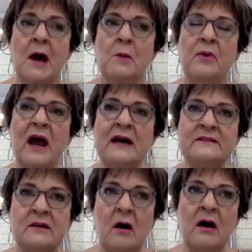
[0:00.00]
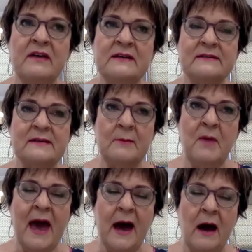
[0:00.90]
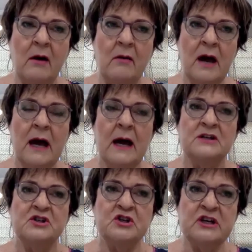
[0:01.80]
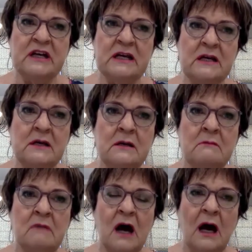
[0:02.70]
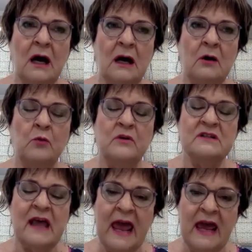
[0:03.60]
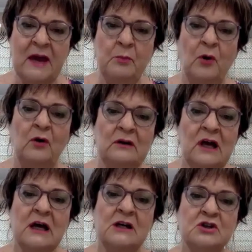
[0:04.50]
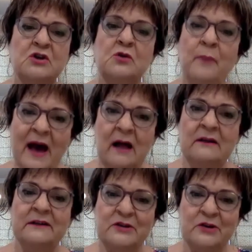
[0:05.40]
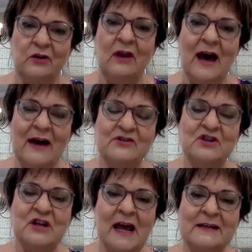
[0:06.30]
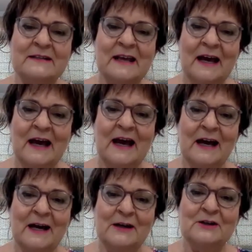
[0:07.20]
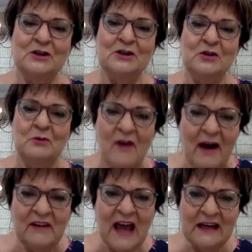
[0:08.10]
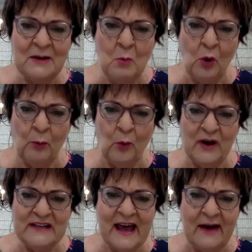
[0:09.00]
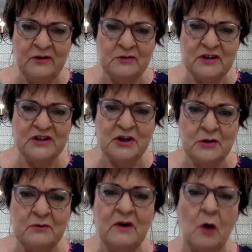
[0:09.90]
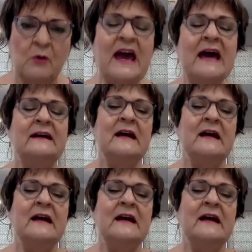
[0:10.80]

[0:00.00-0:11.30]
But I saw that somehow she was able to balance her life. She has two. You haven't had any more boys, have you? Just two? Okay.